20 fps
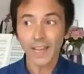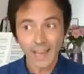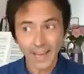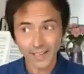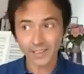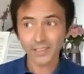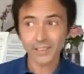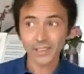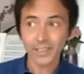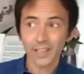
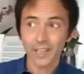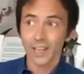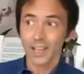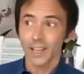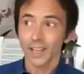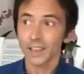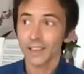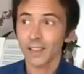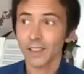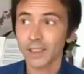And
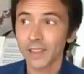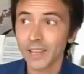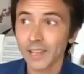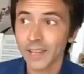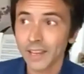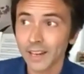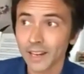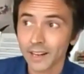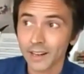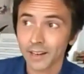
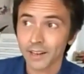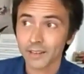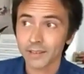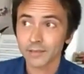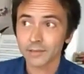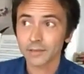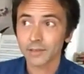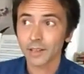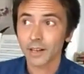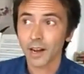there
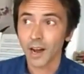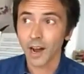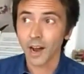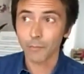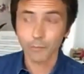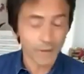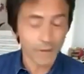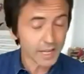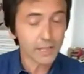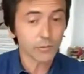
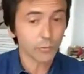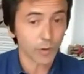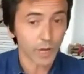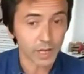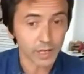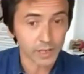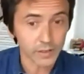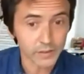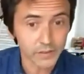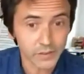are many
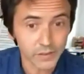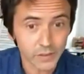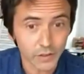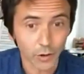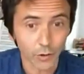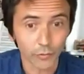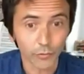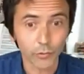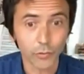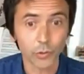ways,
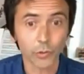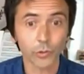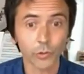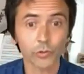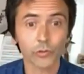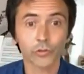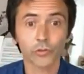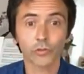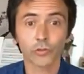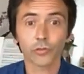of
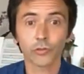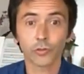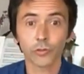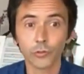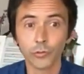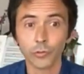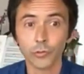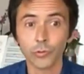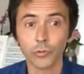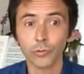course,
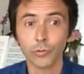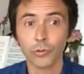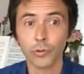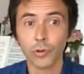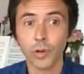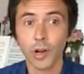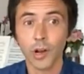to